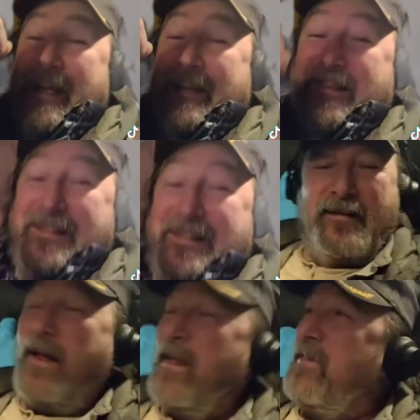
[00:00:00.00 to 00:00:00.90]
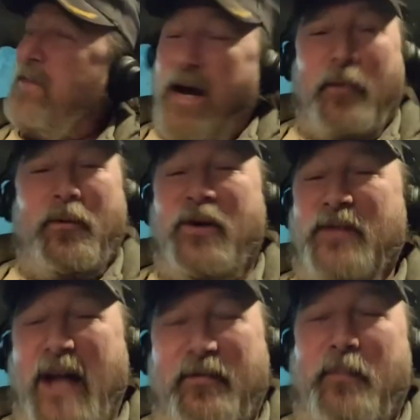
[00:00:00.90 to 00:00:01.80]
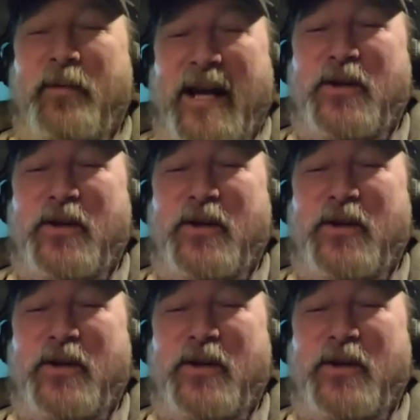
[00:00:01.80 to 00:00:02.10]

in. There will never be